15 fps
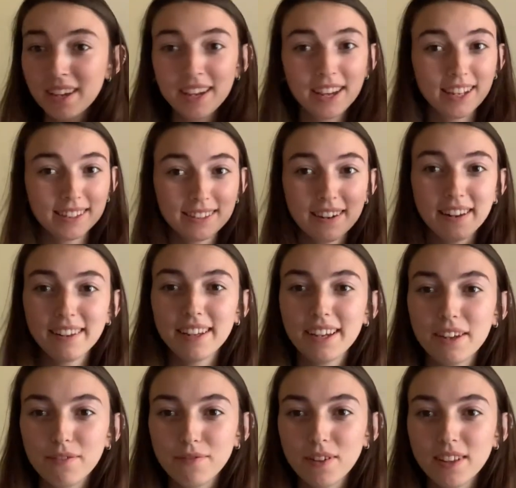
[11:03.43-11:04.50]
It's not like a
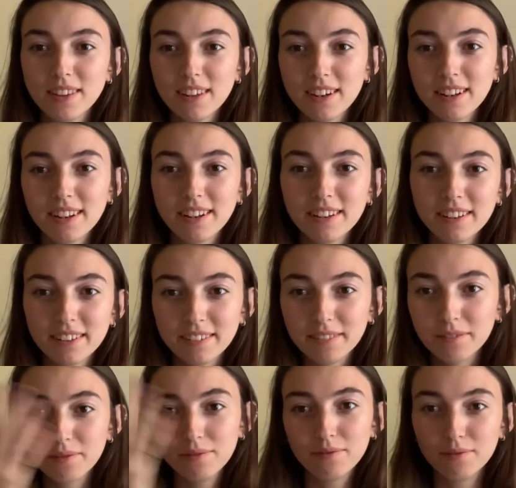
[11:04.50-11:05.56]
fun little
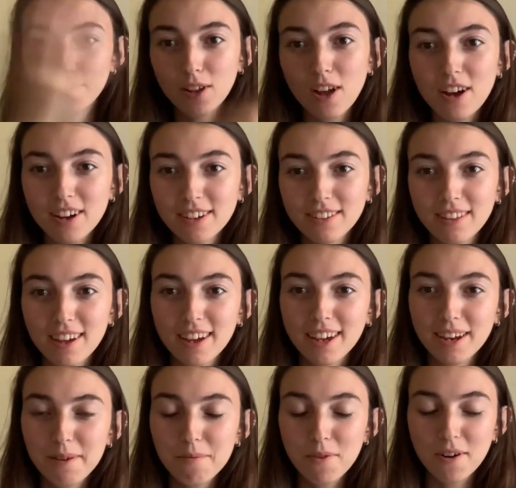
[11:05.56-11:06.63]
vlog thing
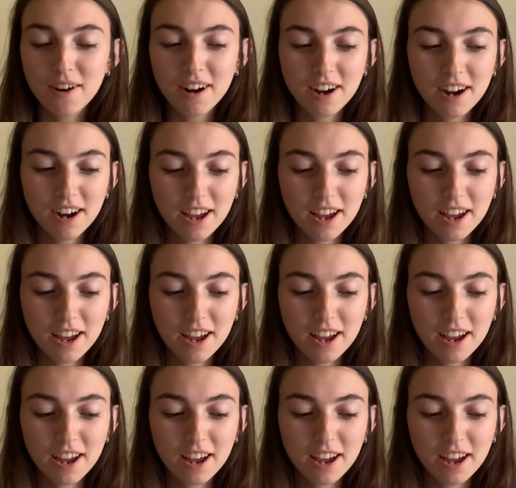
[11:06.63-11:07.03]
anymore.